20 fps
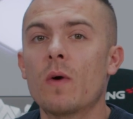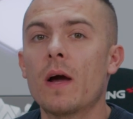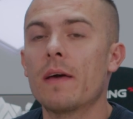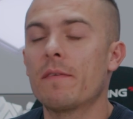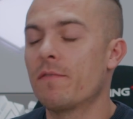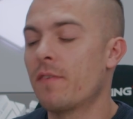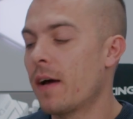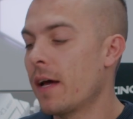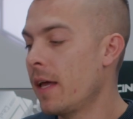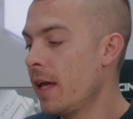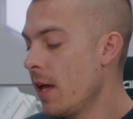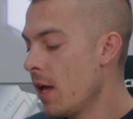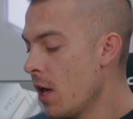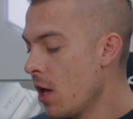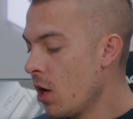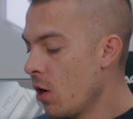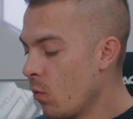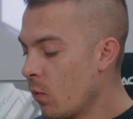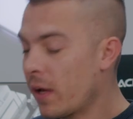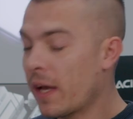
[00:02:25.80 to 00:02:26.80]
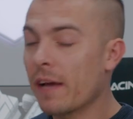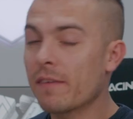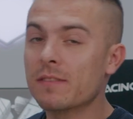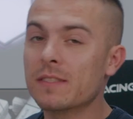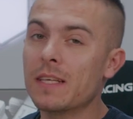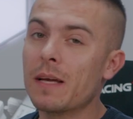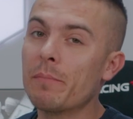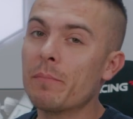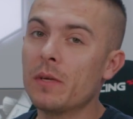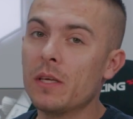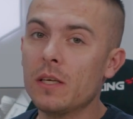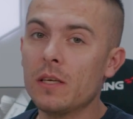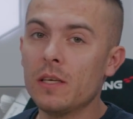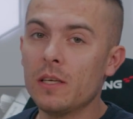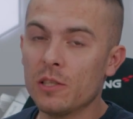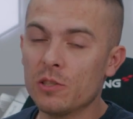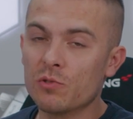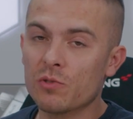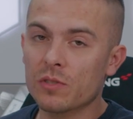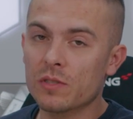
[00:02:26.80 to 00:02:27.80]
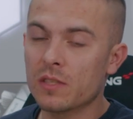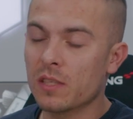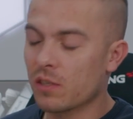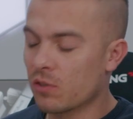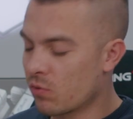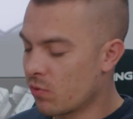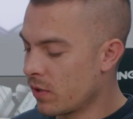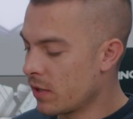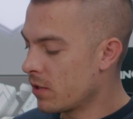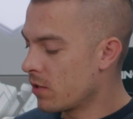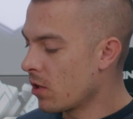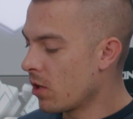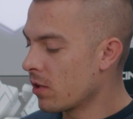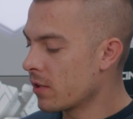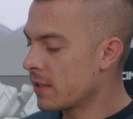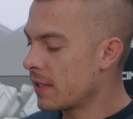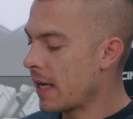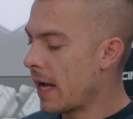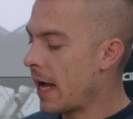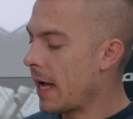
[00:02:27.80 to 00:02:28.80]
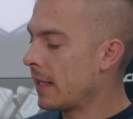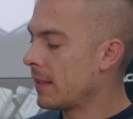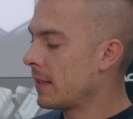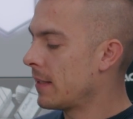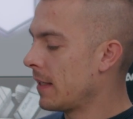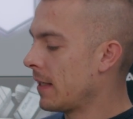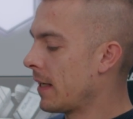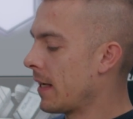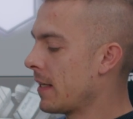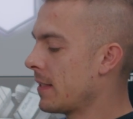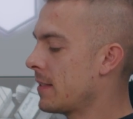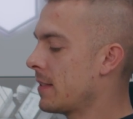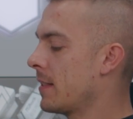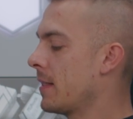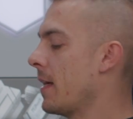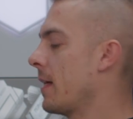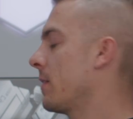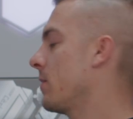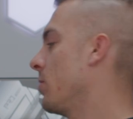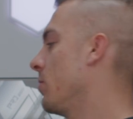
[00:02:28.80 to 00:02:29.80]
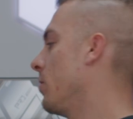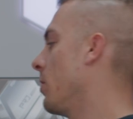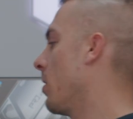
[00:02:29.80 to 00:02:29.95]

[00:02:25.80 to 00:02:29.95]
Wi-Fi, we have some interesting results, and let's get to